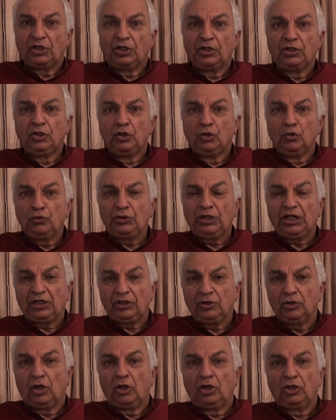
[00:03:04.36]
the new
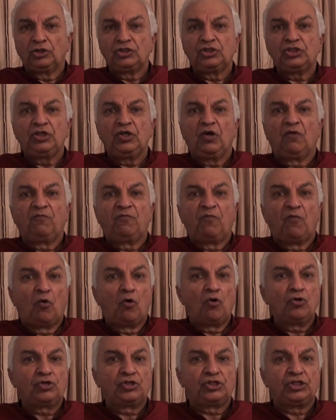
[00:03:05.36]
technology of
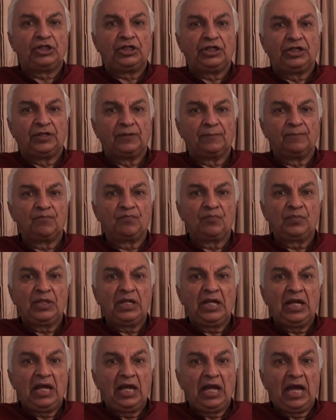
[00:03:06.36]
4G,
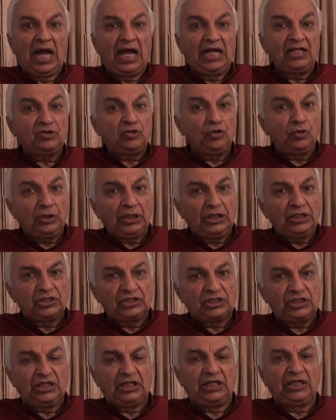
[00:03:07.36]
as you can
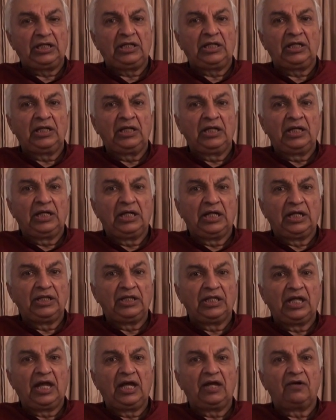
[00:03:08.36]
see
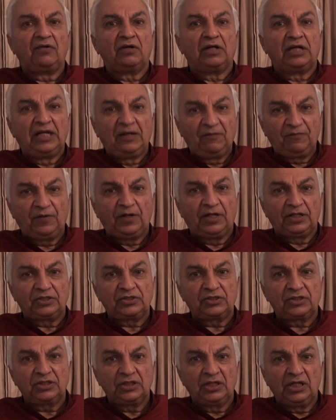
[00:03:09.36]
in their
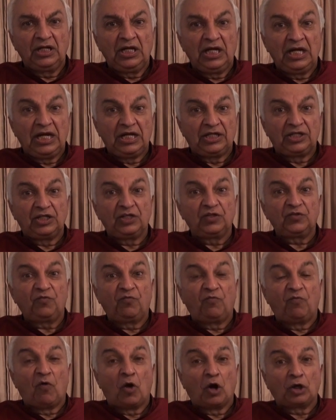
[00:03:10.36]
leaflets, it is
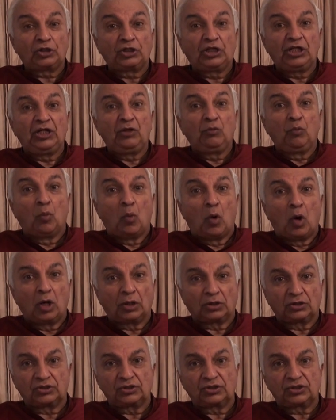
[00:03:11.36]
40
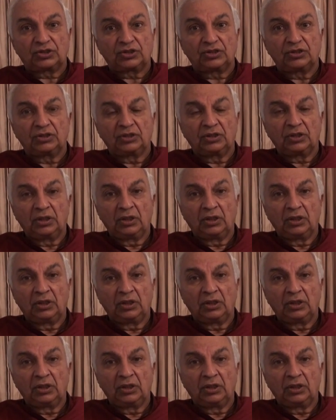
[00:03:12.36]
watts,